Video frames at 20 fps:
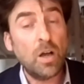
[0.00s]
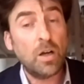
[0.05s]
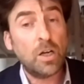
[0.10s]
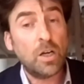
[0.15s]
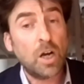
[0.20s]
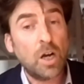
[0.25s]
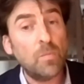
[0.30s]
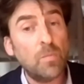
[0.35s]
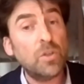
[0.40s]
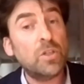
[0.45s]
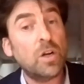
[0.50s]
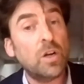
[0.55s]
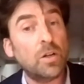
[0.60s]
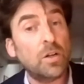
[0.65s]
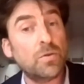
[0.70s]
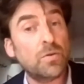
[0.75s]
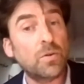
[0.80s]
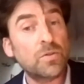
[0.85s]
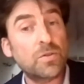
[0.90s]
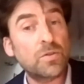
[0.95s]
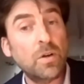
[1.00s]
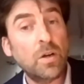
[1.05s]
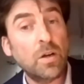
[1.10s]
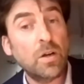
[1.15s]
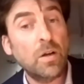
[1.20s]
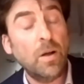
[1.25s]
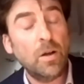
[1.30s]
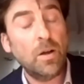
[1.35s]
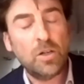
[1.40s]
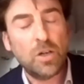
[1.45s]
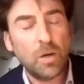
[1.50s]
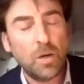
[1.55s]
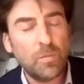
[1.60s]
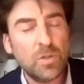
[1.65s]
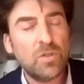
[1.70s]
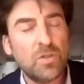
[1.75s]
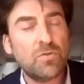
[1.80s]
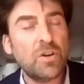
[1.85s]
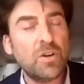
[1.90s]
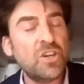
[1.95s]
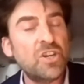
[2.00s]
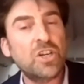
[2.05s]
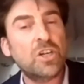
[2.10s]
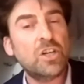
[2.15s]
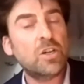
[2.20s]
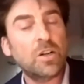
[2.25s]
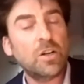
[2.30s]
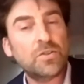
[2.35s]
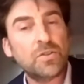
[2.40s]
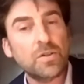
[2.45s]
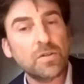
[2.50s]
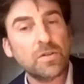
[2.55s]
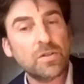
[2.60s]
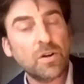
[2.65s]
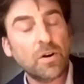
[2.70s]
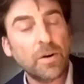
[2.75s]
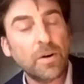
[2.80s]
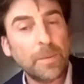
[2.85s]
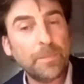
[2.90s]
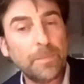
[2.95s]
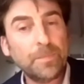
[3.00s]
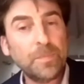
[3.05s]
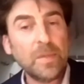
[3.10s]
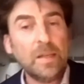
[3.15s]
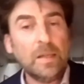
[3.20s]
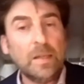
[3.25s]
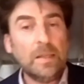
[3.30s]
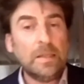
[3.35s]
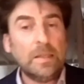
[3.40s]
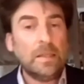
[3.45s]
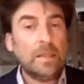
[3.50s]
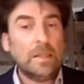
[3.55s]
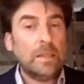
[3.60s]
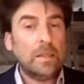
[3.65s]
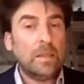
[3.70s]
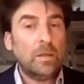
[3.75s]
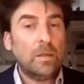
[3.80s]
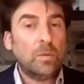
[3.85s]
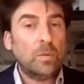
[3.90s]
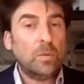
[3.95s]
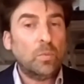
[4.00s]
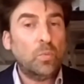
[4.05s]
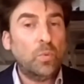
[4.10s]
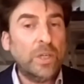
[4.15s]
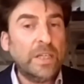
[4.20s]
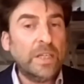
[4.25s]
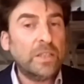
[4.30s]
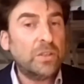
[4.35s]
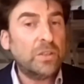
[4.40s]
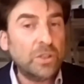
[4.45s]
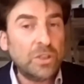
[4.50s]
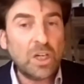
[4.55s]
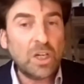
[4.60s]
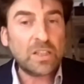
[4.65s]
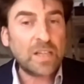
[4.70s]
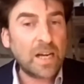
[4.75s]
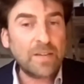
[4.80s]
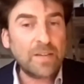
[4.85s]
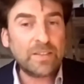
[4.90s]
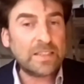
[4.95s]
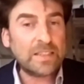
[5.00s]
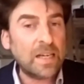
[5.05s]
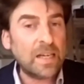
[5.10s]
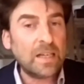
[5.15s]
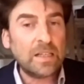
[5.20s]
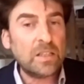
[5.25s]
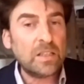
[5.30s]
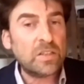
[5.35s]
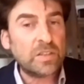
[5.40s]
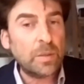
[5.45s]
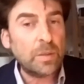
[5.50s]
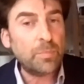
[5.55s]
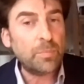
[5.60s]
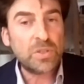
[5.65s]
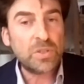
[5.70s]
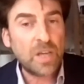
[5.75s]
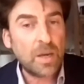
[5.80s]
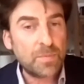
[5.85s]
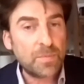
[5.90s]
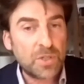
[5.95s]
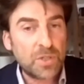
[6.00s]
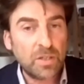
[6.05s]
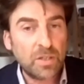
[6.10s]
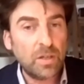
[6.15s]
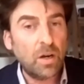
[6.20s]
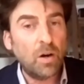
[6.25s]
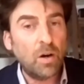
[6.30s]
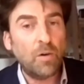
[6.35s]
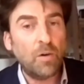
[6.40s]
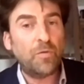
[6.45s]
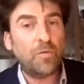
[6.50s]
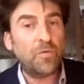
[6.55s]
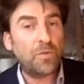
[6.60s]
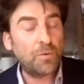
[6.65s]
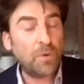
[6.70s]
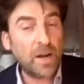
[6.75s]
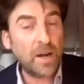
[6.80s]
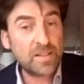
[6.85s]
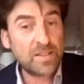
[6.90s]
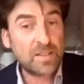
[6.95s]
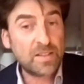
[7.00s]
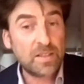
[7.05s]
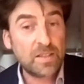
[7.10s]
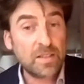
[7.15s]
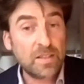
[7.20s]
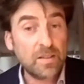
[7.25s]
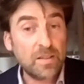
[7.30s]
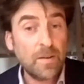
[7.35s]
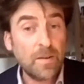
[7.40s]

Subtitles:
common strategic culture. We do not have exactly the same perception of threats